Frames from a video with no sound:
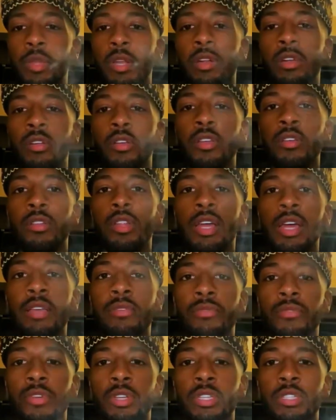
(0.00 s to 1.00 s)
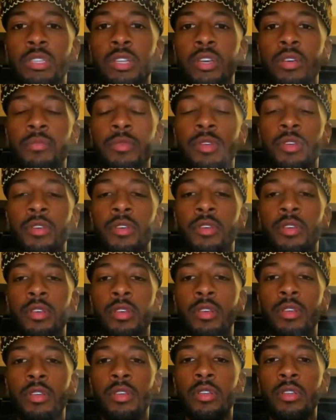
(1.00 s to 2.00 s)
Depending on your life, you can tell me.
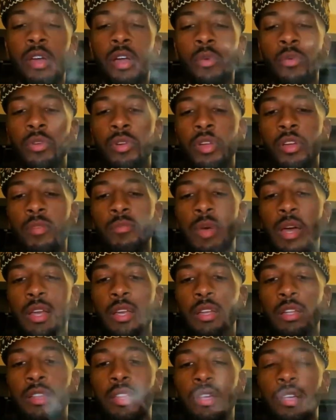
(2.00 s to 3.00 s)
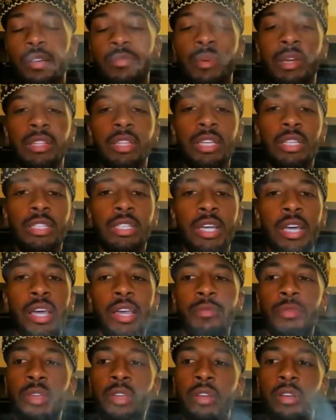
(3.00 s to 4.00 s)
I want everybody to think about their
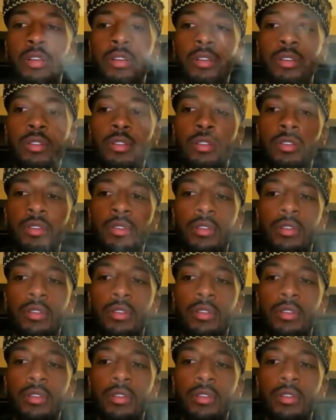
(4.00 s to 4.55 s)
time here.